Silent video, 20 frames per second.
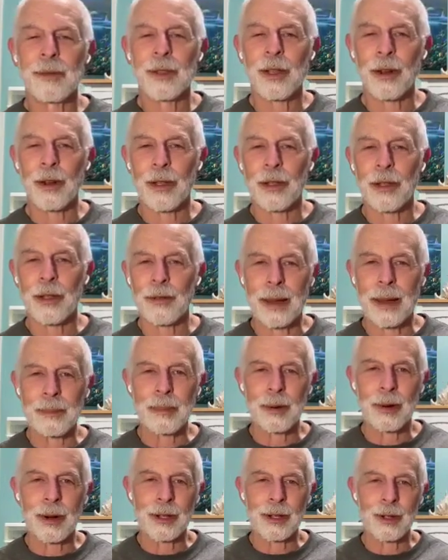the author of that
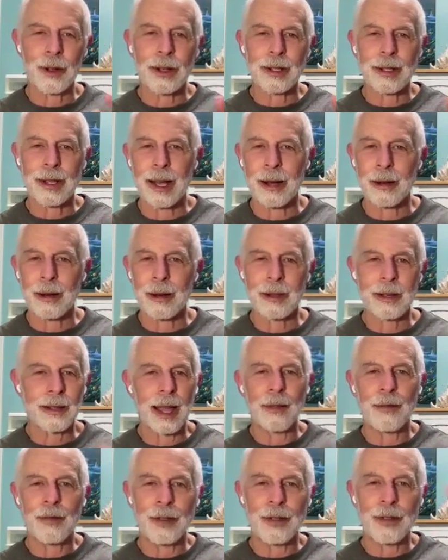book, starts out,
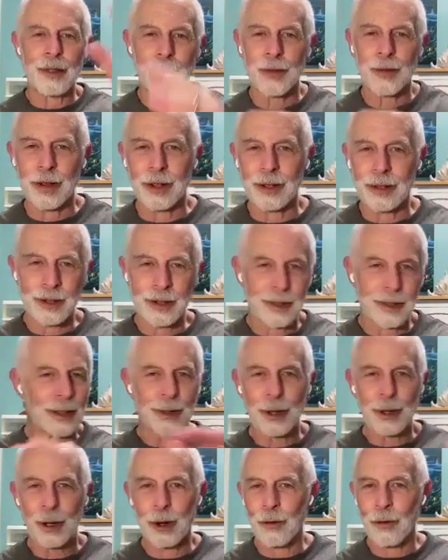life is difficult.
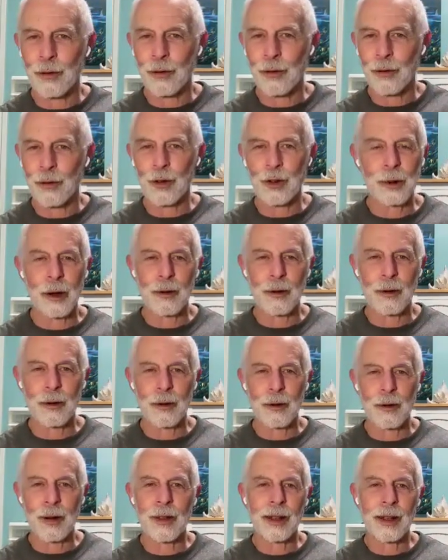That's the whole first
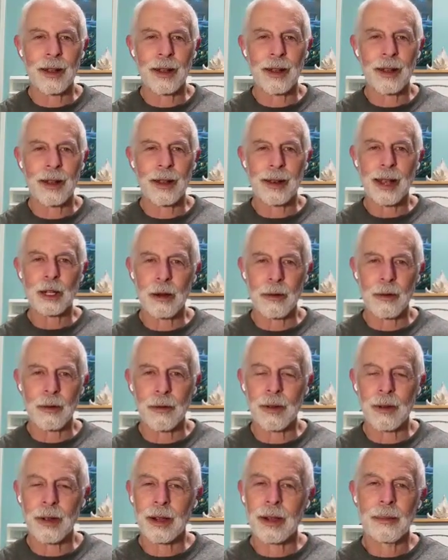paragraph. Next
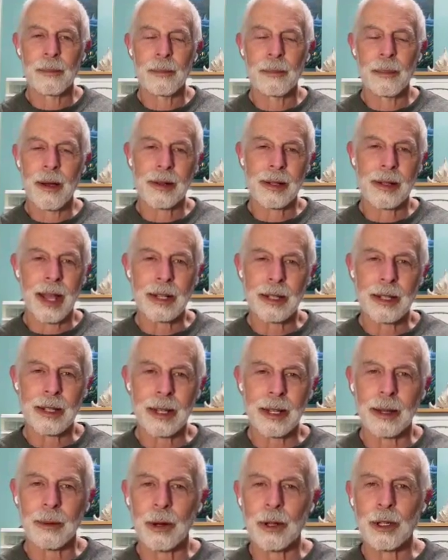paragraph.
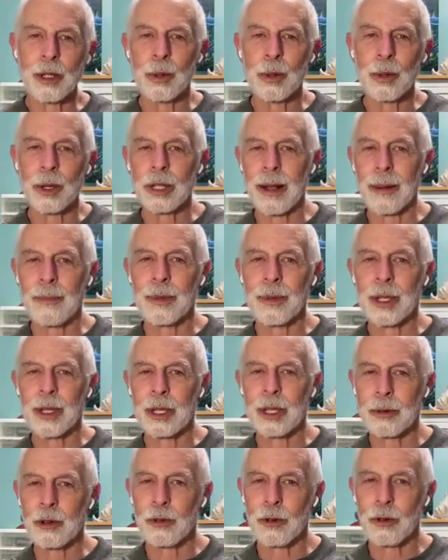Paradoxically, once you
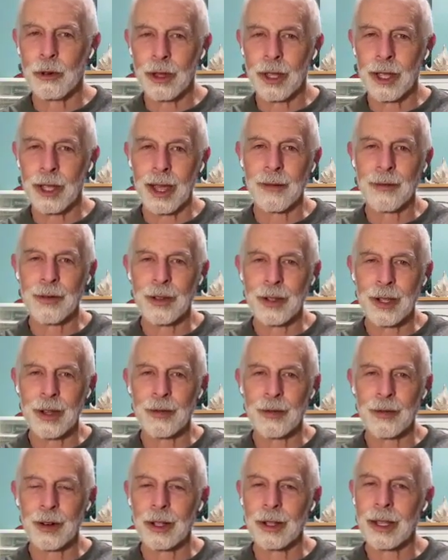accept this truth that life
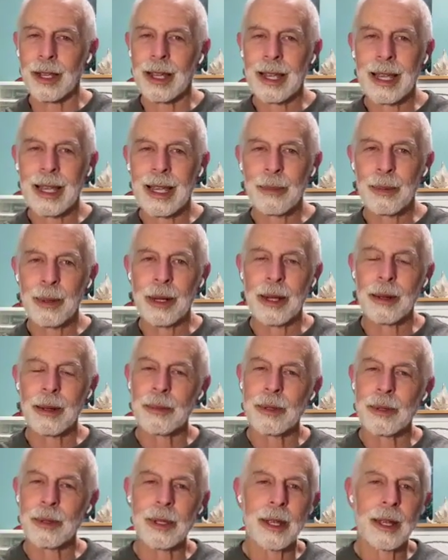is difficult, it
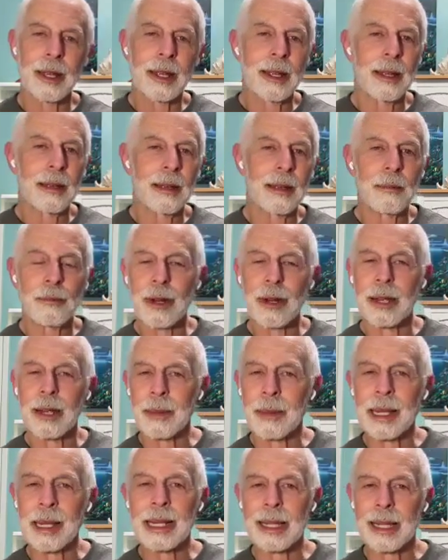becomes
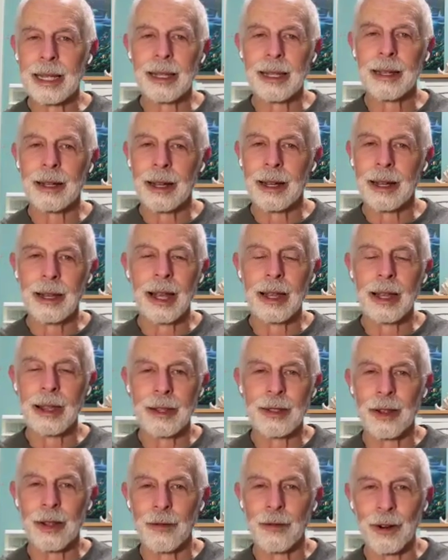pretty immediately a
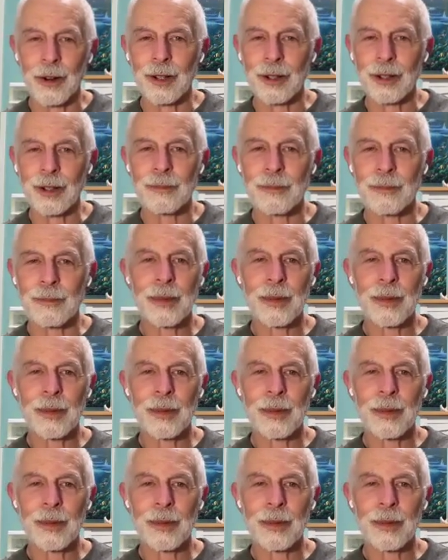lot less difficult.